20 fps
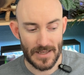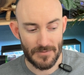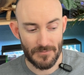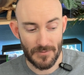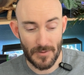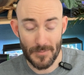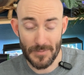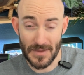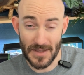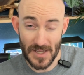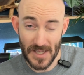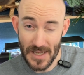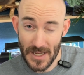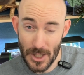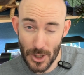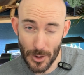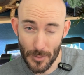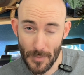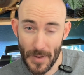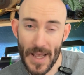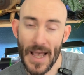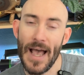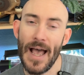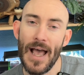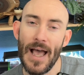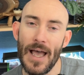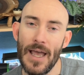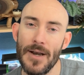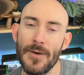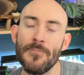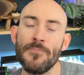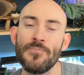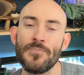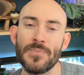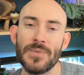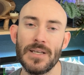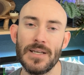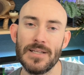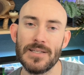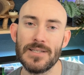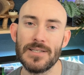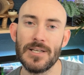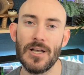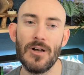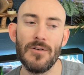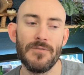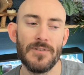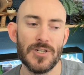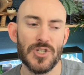from the heater pad itself.